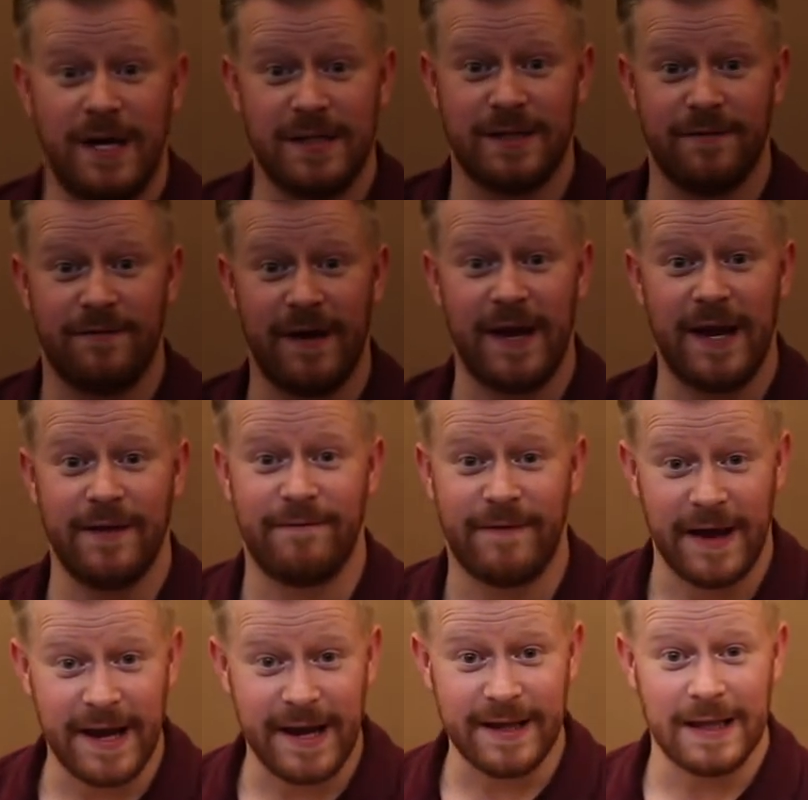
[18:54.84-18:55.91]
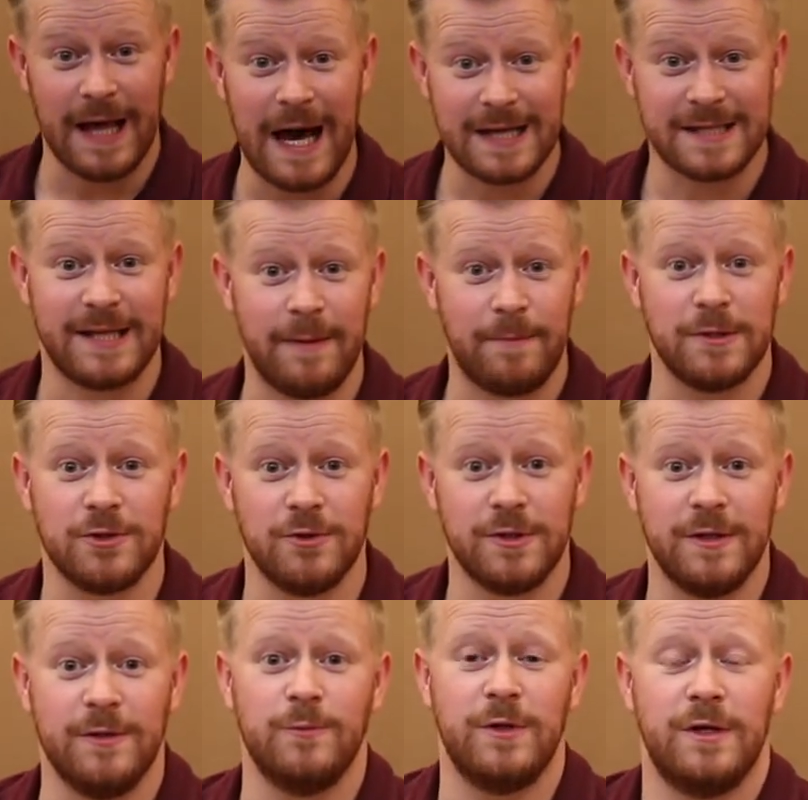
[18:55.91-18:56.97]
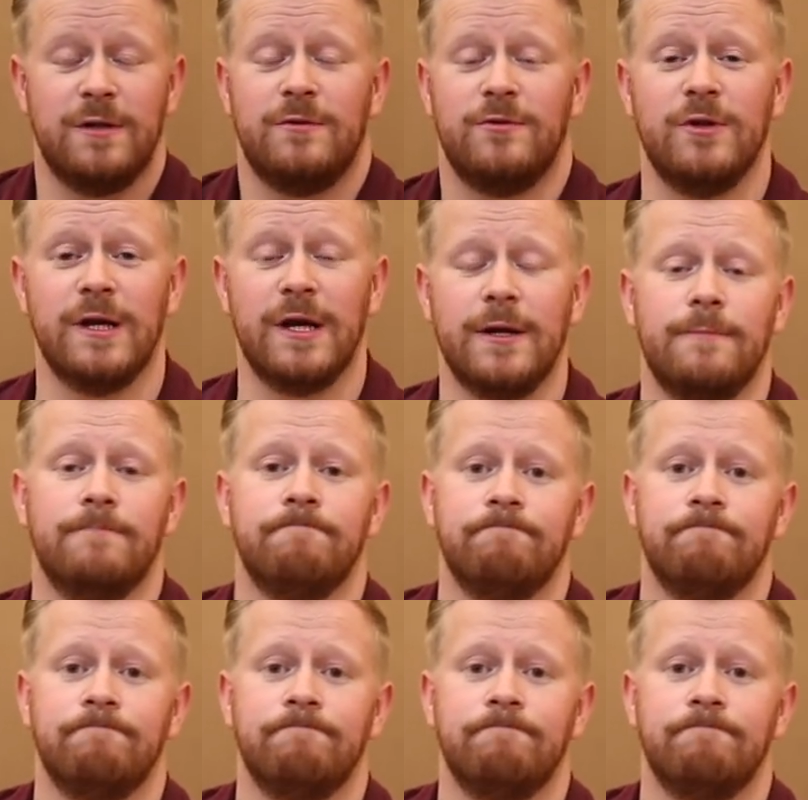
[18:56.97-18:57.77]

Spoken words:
That's the very, very last episode, and we're doing a gig.